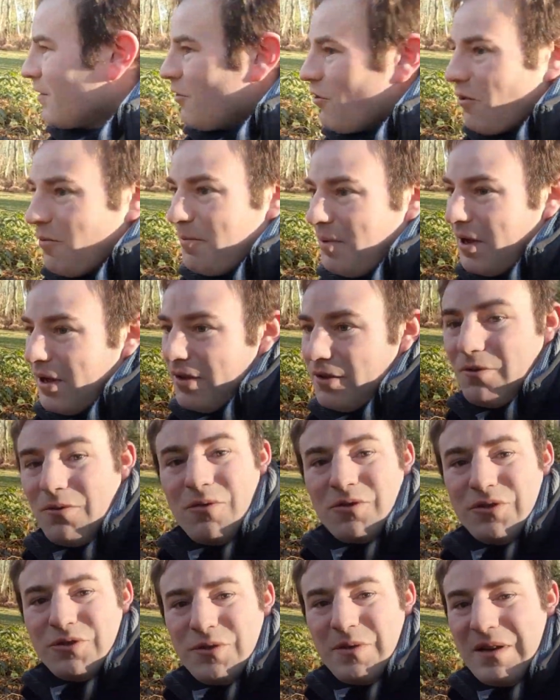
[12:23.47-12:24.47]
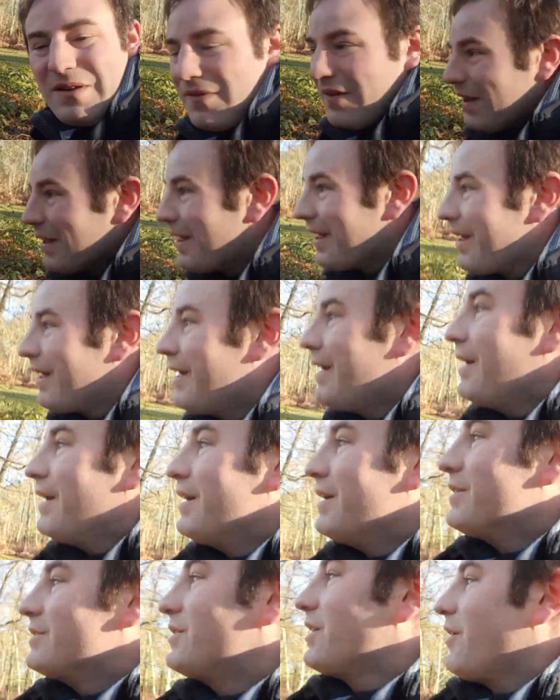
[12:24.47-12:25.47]
or bite you or do anything.
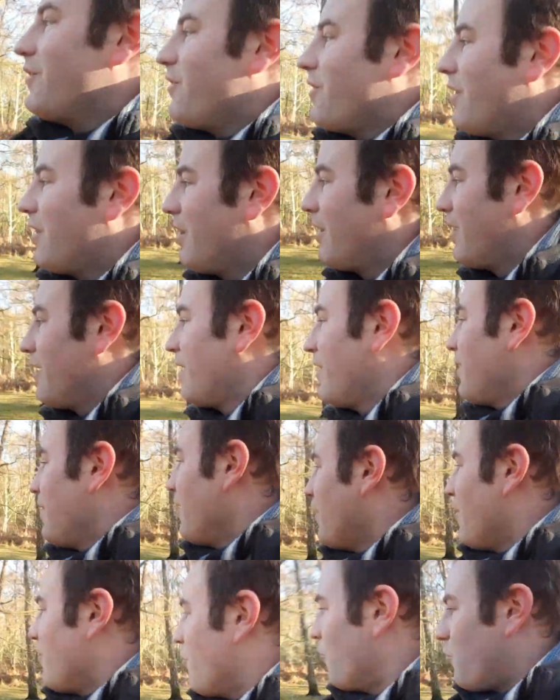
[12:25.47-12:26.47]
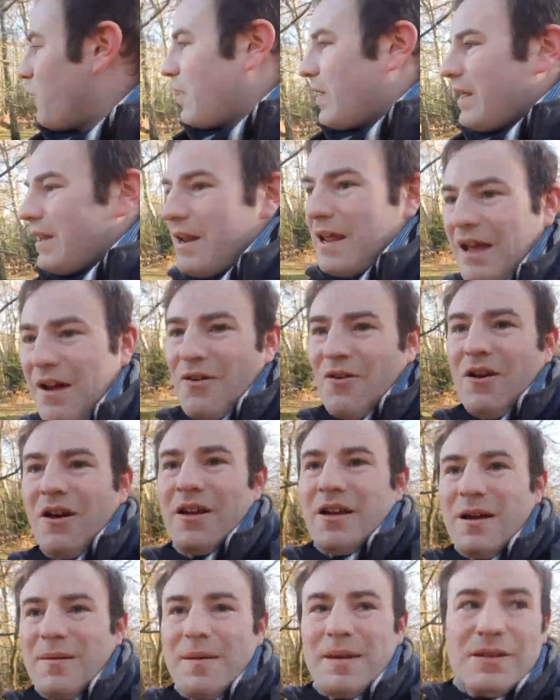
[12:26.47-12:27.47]
So we're now
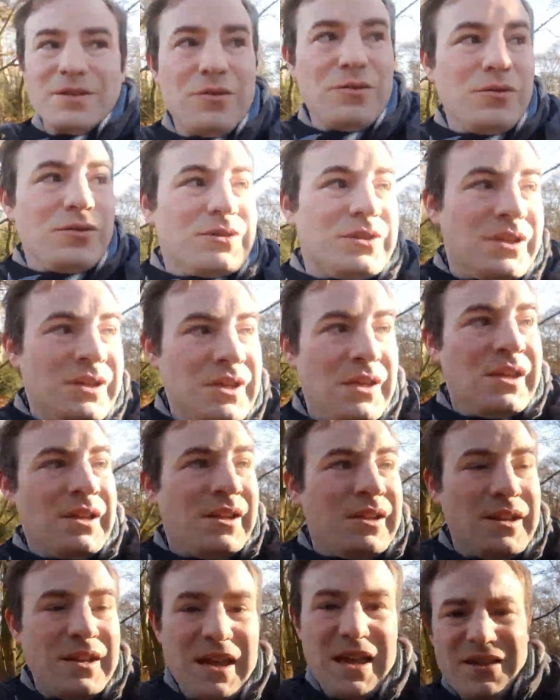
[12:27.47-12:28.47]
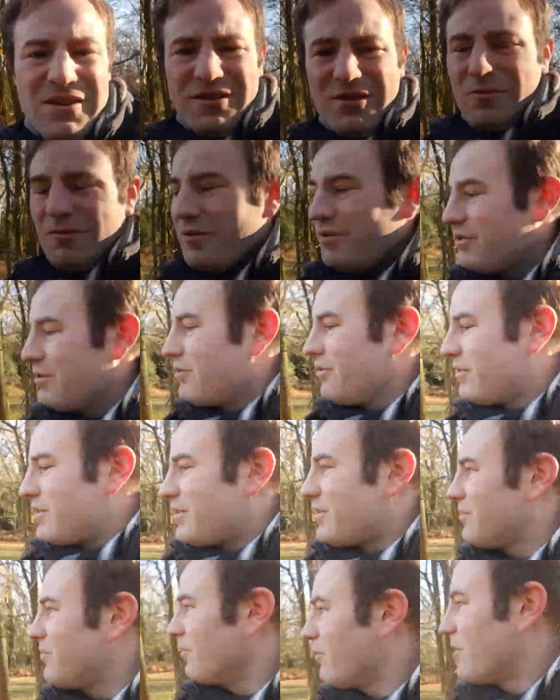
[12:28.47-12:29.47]
coming towards the end of the woods. God, there's
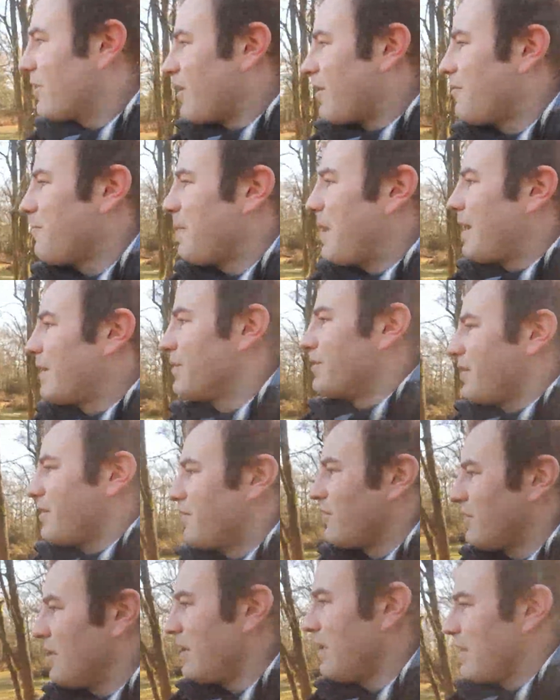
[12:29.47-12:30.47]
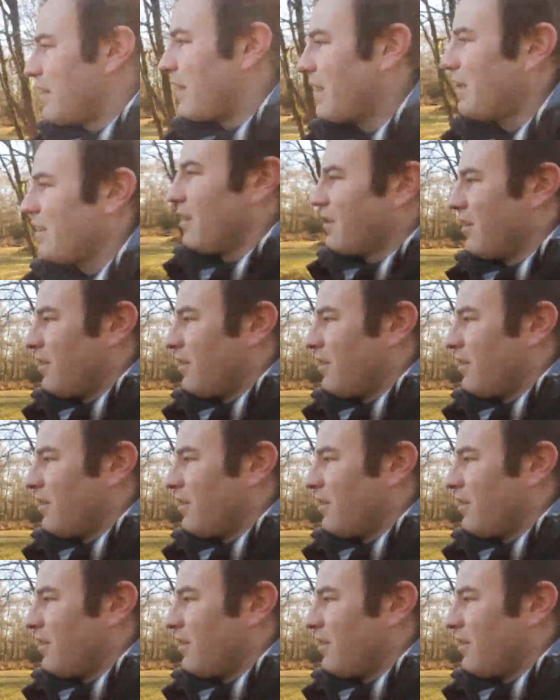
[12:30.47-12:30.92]
a dog going mad, I don't know if you can hear that.